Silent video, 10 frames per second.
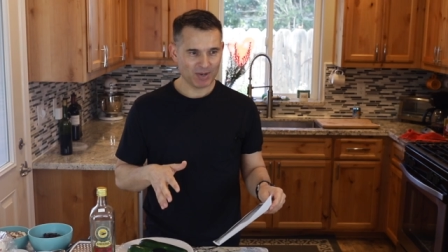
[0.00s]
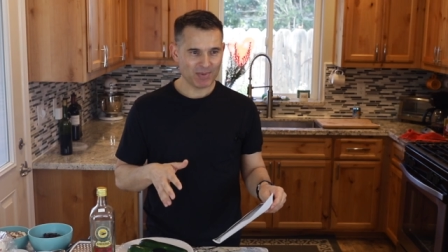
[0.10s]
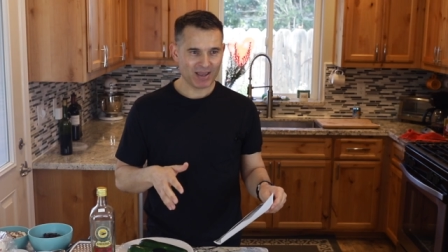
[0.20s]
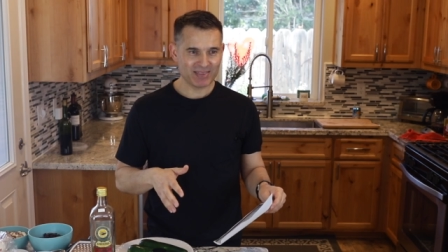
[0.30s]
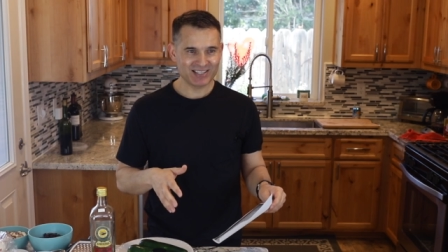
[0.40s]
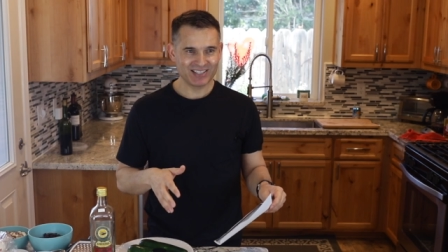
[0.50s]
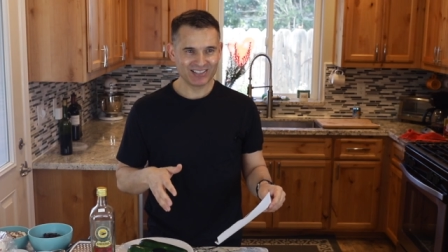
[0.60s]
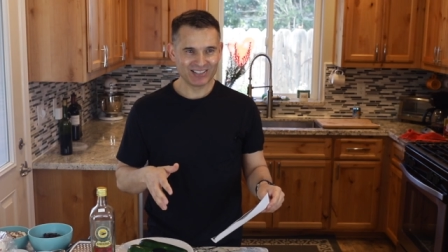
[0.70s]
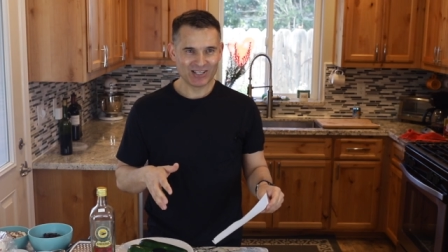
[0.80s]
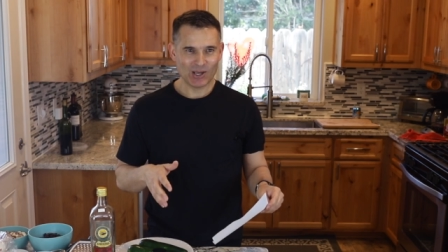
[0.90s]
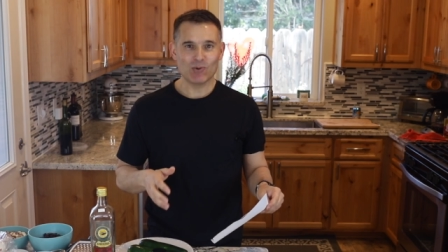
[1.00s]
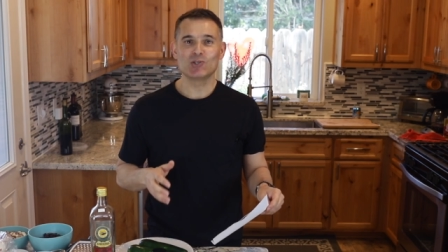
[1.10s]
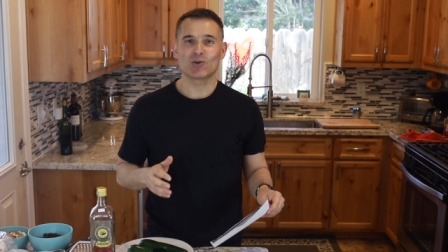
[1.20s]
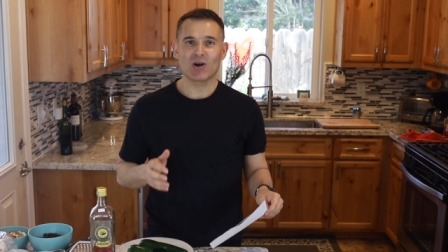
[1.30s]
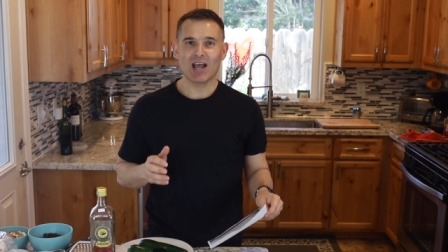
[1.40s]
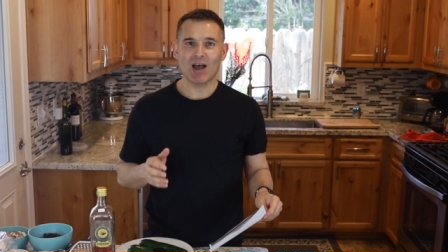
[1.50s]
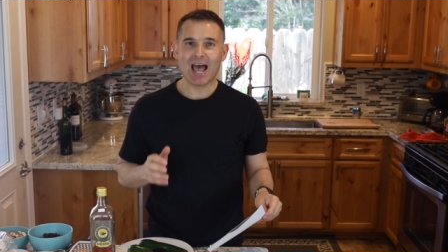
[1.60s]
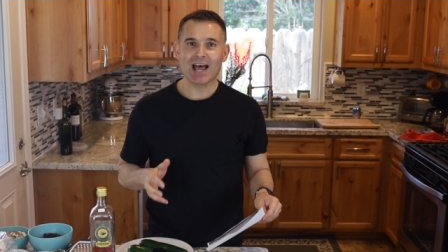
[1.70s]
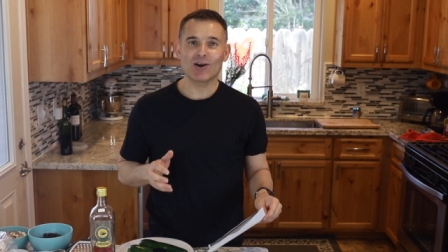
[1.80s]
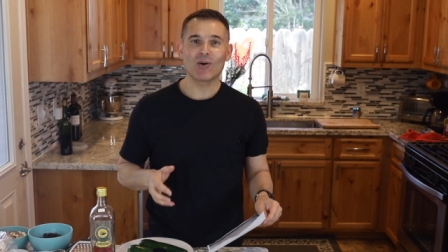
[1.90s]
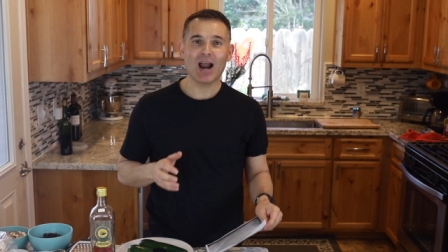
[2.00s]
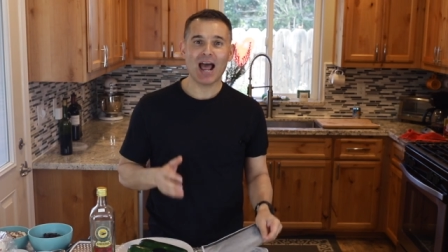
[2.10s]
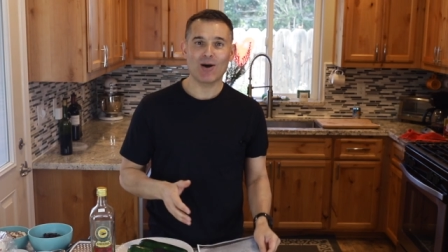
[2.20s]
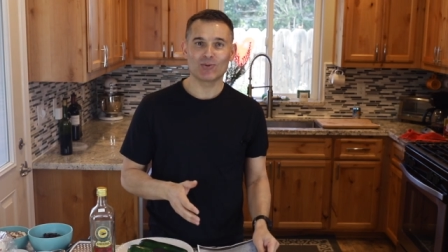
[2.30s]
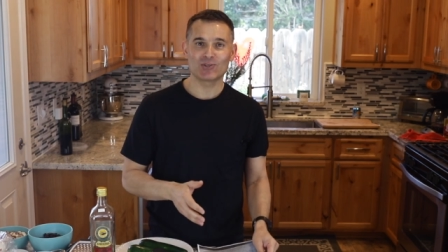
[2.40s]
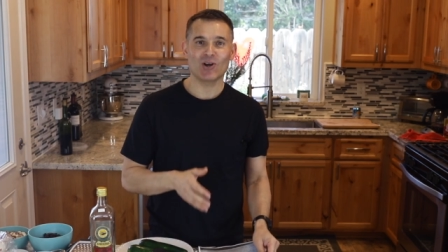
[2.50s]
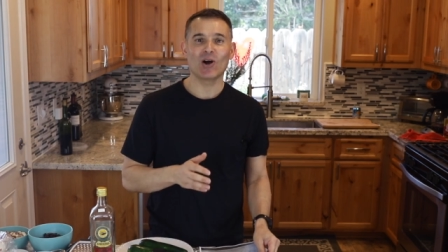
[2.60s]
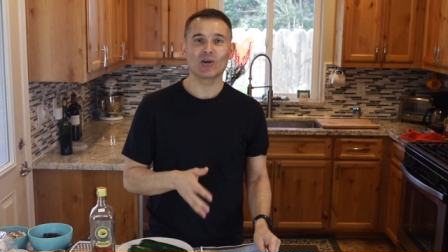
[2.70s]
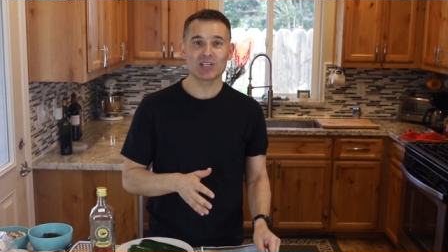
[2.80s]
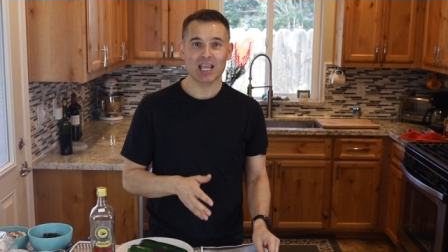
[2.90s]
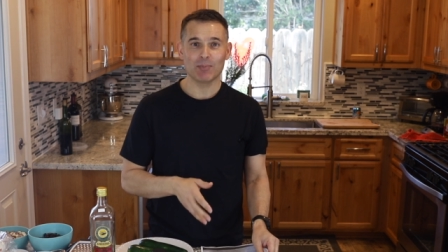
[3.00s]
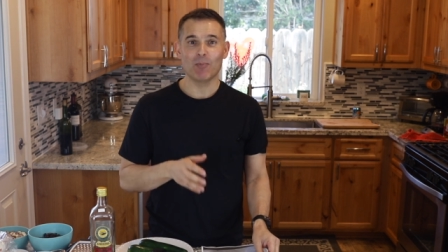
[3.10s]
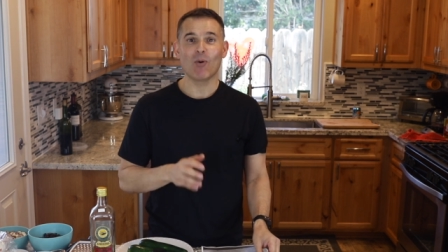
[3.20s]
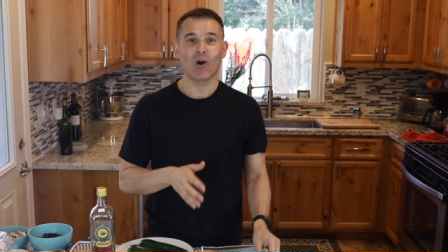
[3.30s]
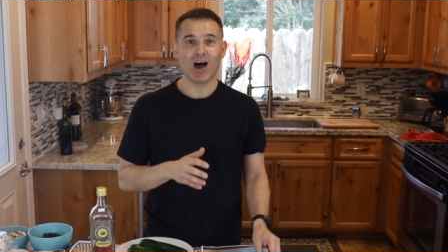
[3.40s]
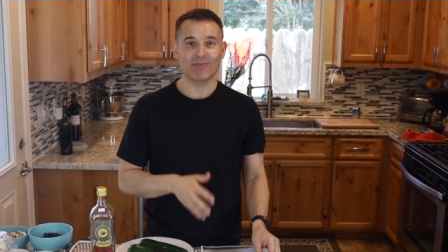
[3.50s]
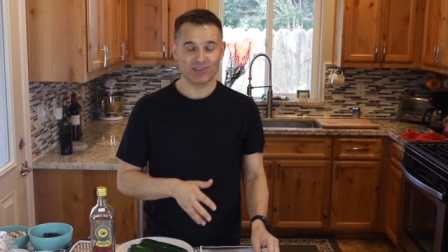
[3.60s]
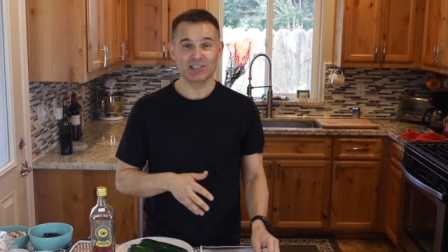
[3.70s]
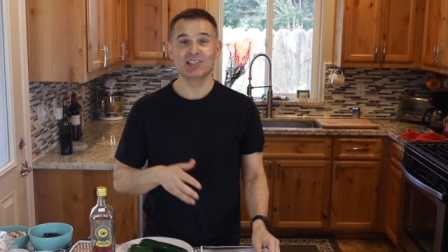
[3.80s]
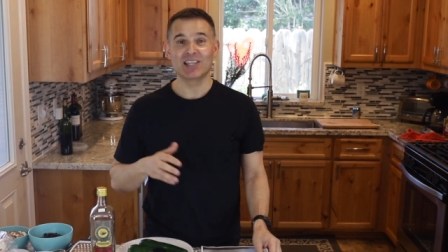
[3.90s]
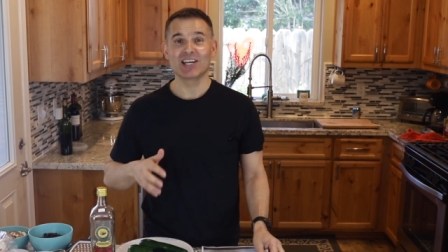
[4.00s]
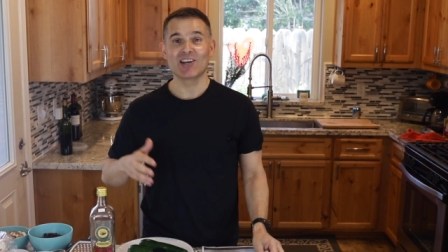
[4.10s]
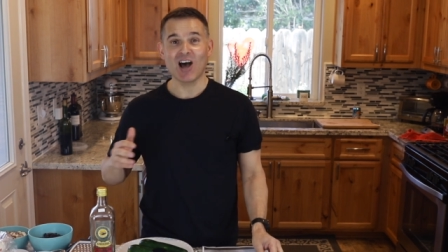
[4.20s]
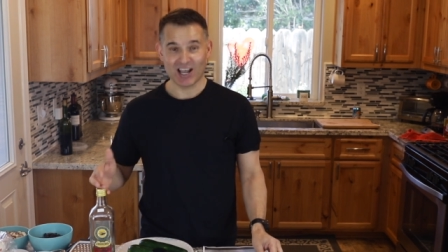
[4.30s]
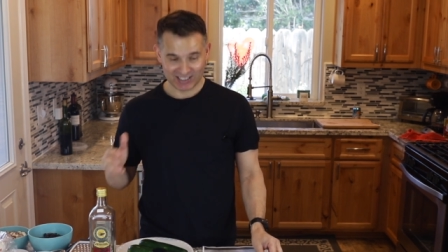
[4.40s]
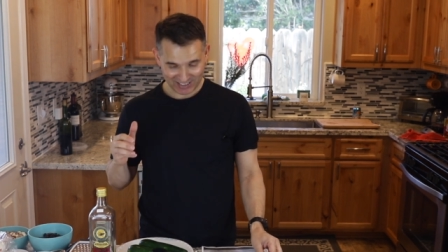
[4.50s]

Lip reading: I mean, I think it was at her house, on her table, more often than not.